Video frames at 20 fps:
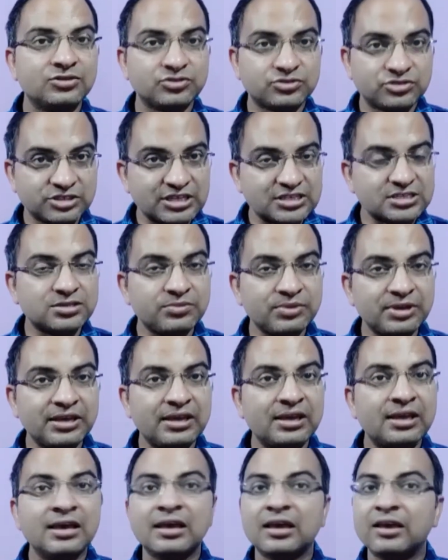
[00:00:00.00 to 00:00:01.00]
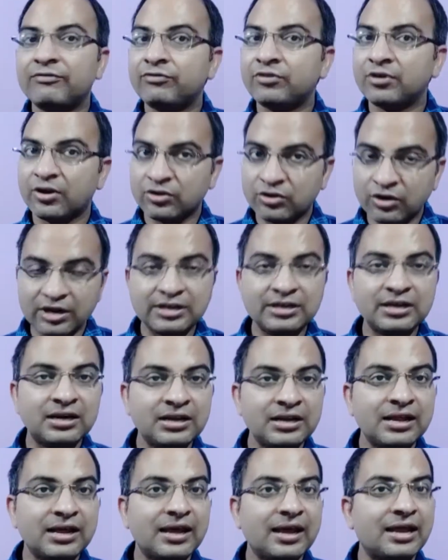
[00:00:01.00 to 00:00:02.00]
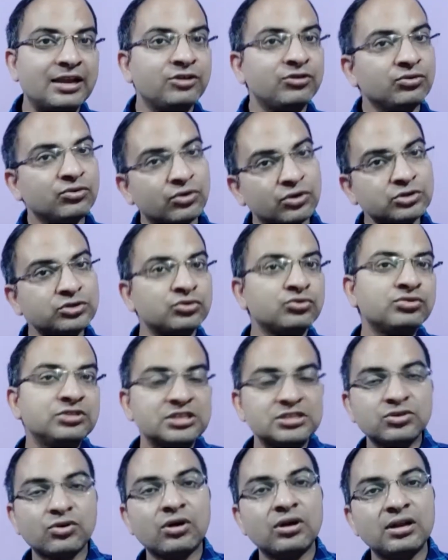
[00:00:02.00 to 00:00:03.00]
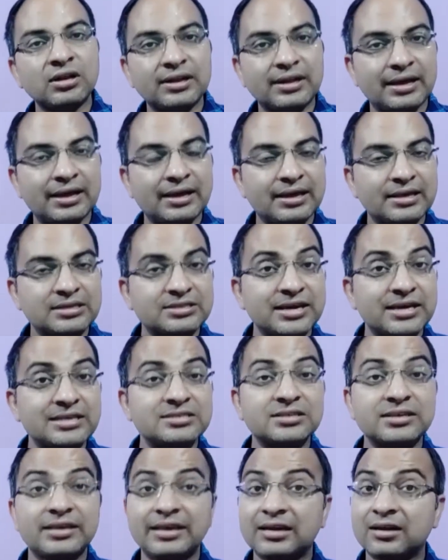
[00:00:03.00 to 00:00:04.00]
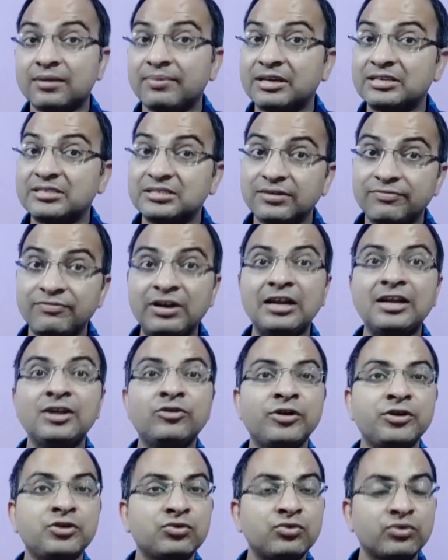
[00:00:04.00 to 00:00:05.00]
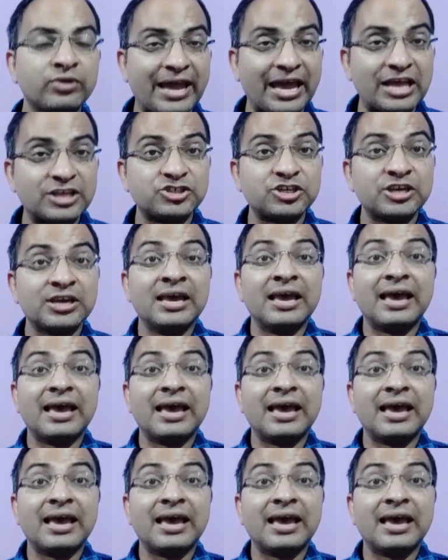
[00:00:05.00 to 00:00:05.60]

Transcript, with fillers: Trust me, if you have not done and you go through this all exercise, income tax definitely going to catch.